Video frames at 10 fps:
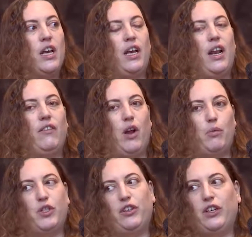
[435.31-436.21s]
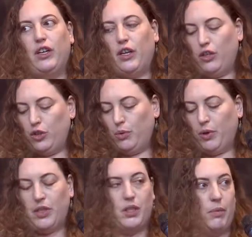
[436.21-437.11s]
can have an opportunity to
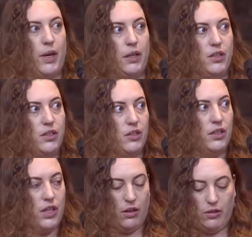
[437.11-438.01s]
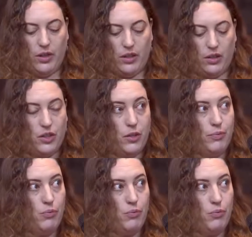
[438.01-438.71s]
participate in student-centered research.